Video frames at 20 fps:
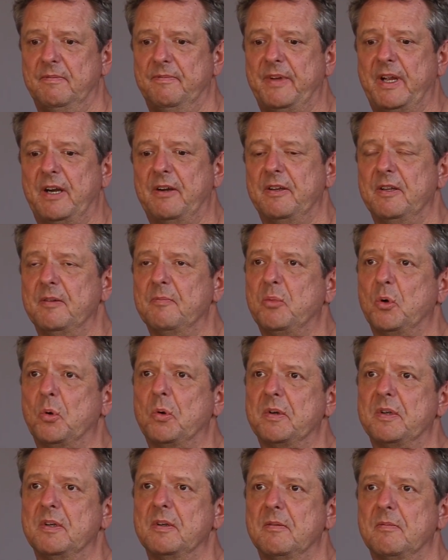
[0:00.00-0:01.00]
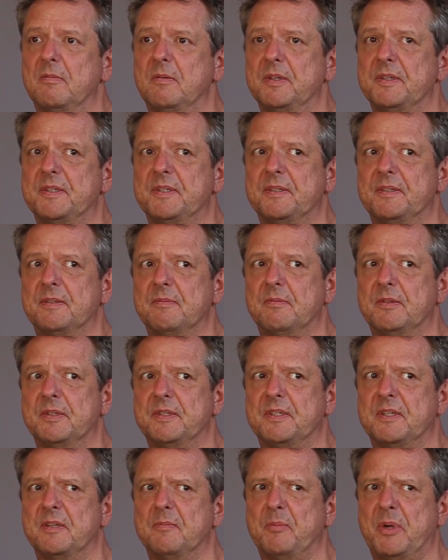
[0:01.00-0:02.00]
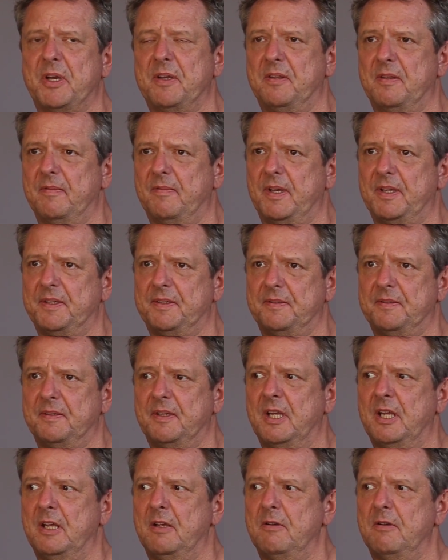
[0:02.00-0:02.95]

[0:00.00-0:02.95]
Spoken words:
very important was that both of us